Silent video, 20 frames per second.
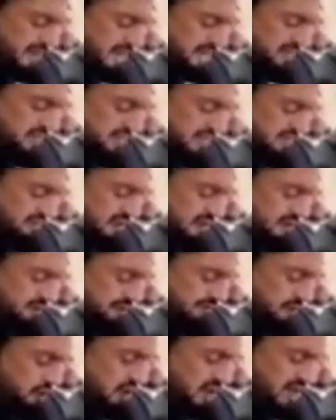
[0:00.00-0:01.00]
past level
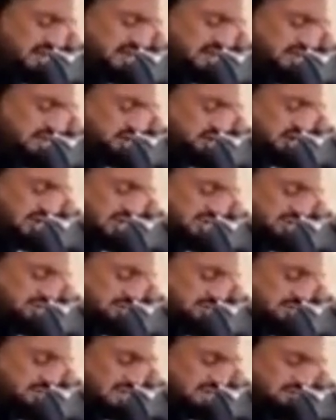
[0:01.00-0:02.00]
of $400,
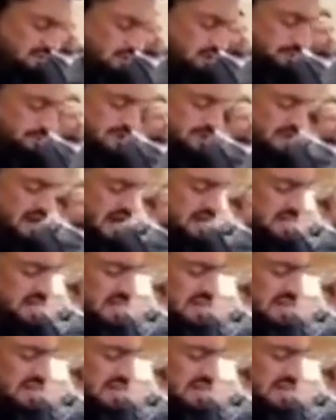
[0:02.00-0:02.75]
would provide